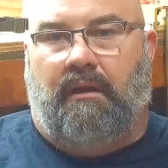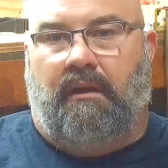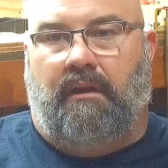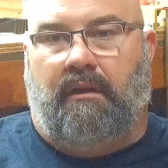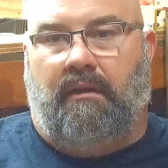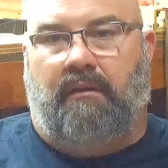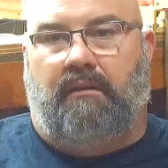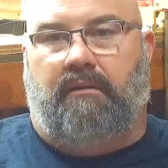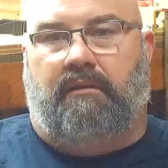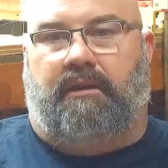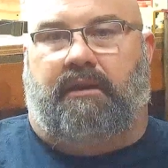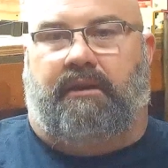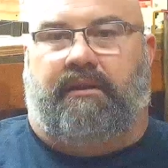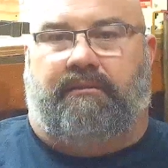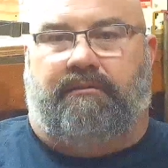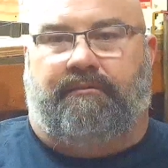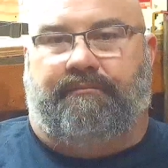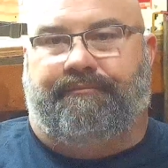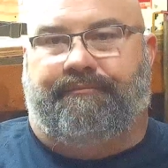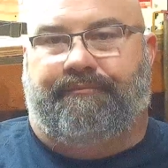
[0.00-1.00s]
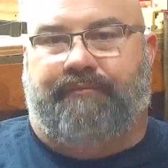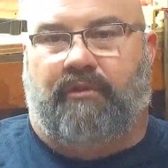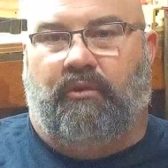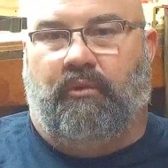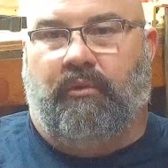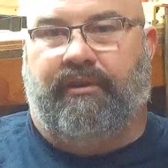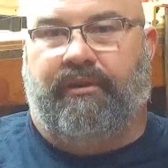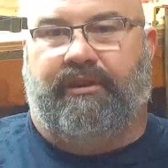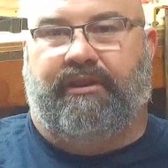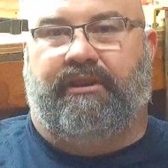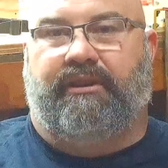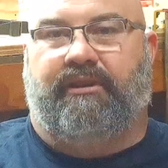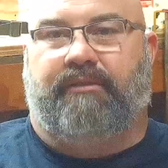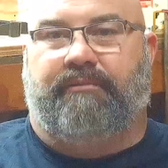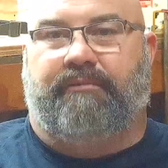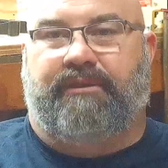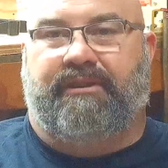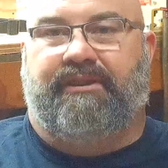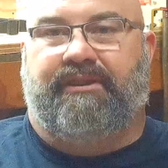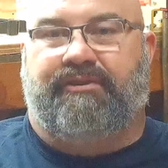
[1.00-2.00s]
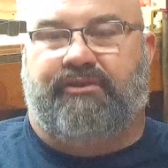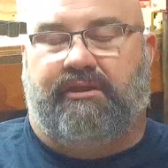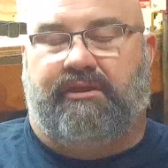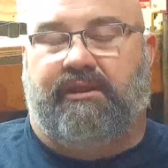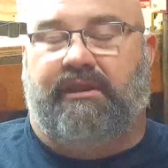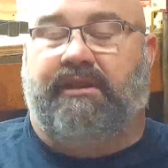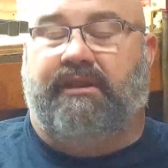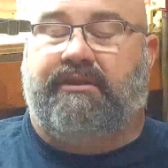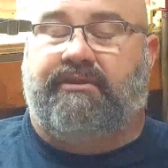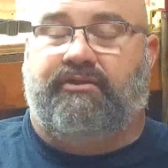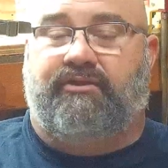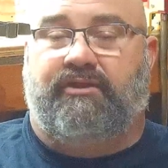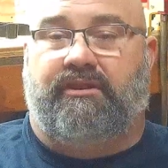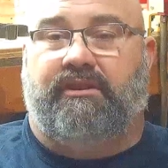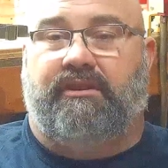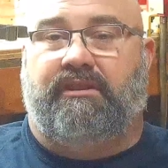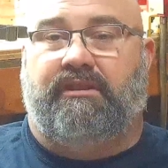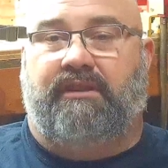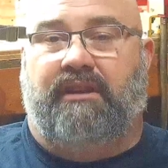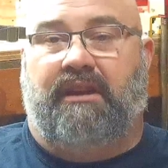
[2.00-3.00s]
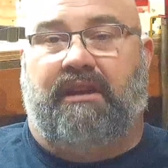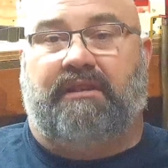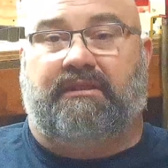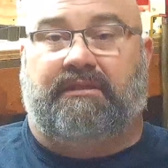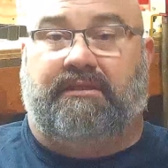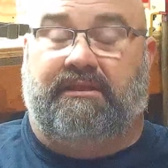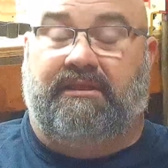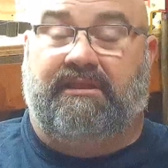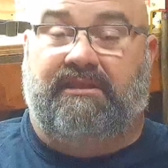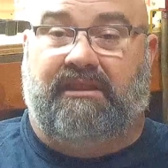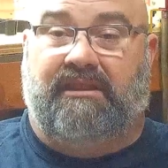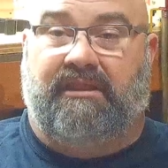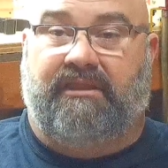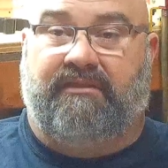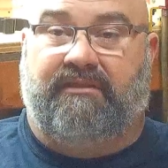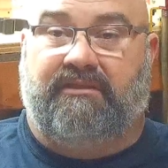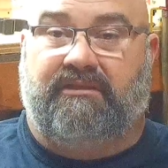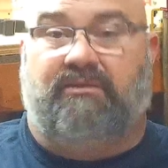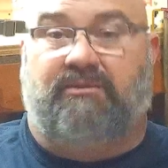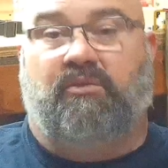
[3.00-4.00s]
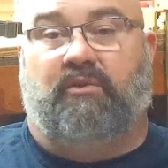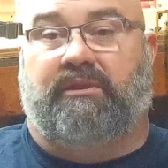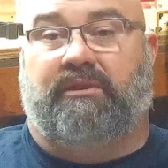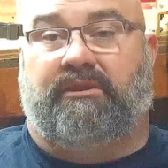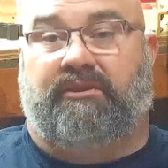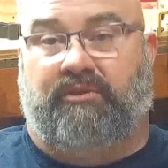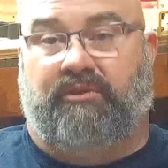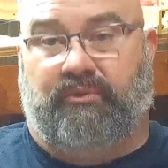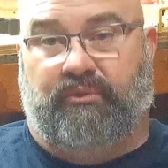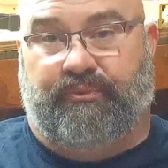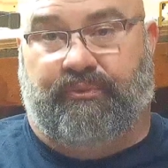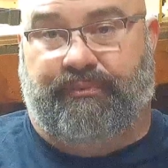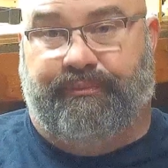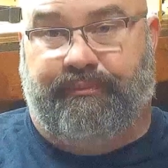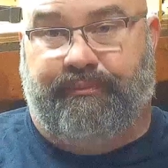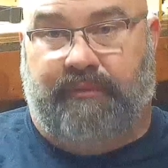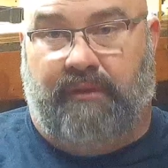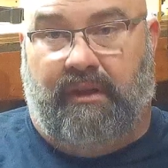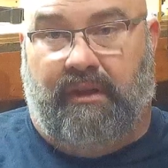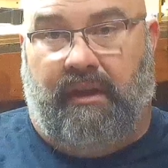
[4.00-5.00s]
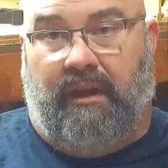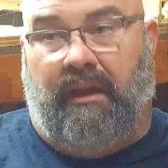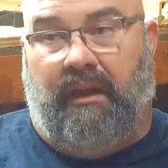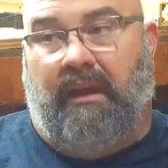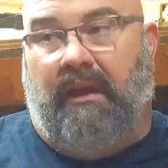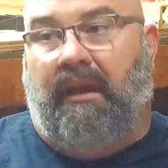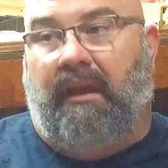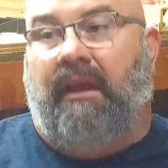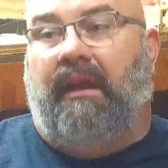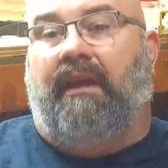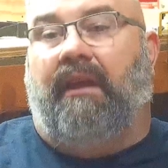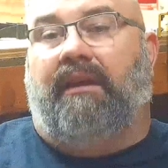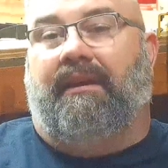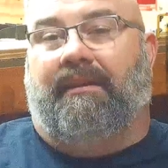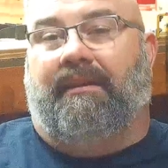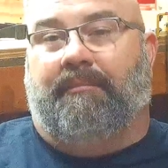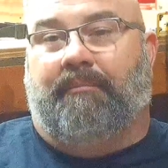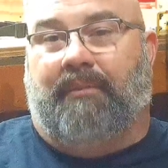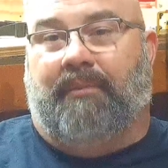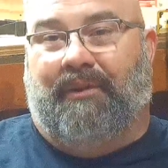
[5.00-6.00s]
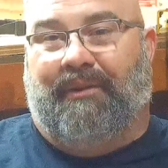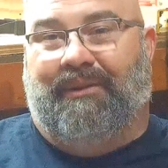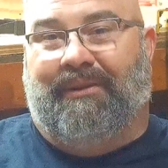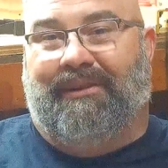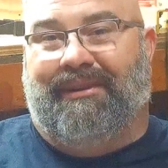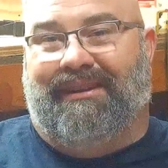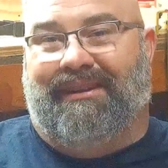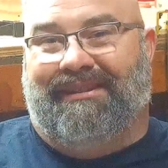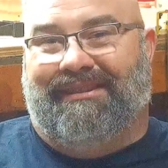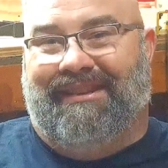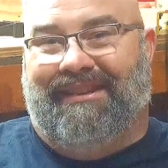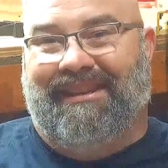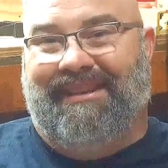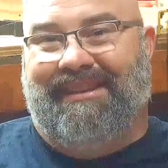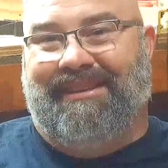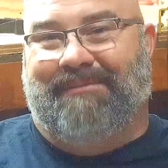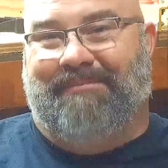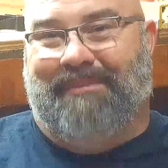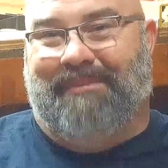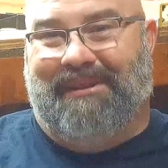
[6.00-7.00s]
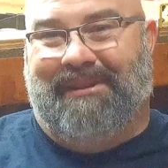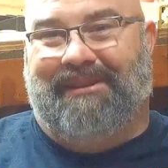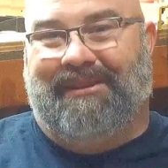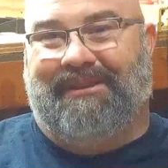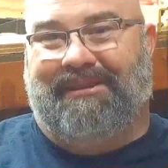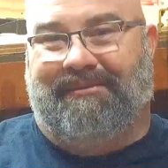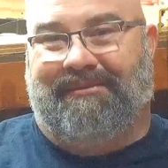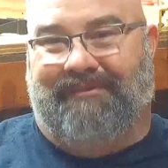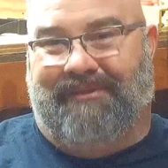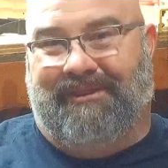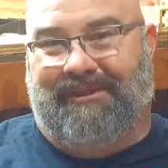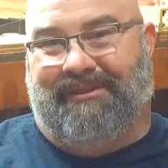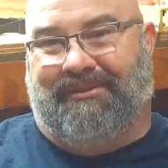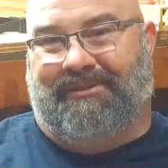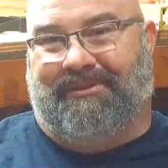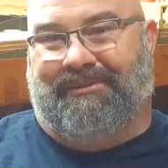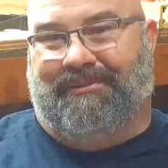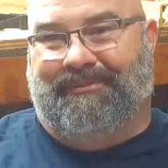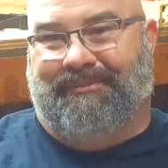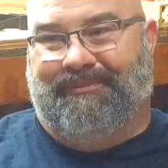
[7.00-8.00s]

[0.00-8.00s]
All right, we're done with the GSG 1911-22. Boy, has it been an adventure.